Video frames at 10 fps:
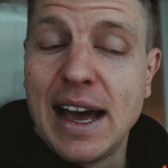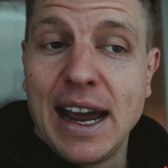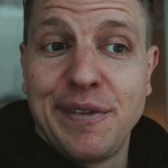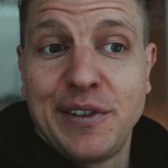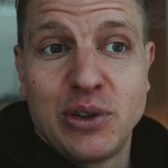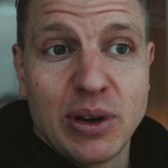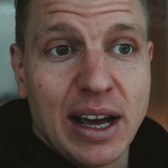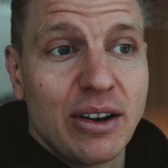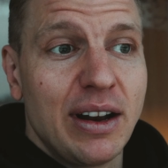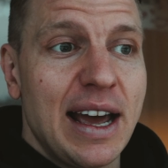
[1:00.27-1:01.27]
life,
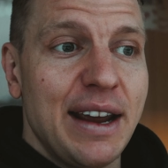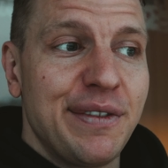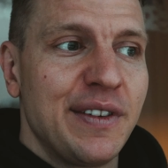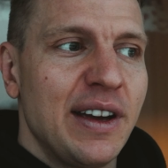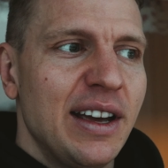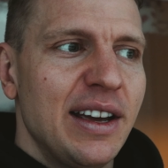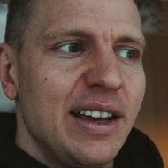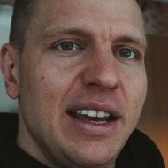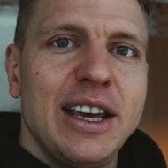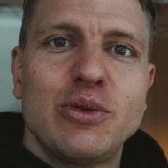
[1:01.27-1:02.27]
triathlon life,
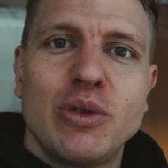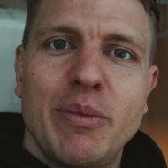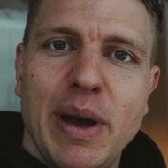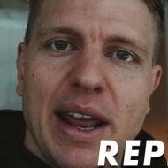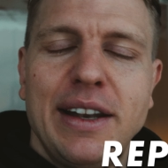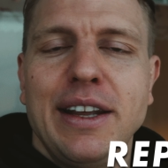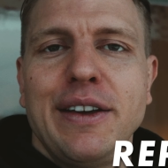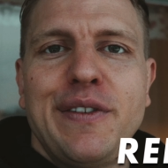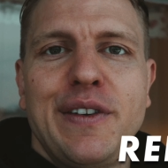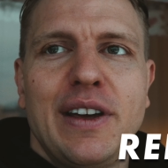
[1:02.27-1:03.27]
is
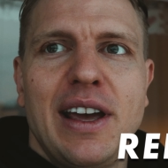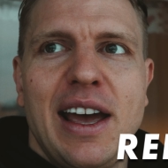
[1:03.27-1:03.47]
repetitive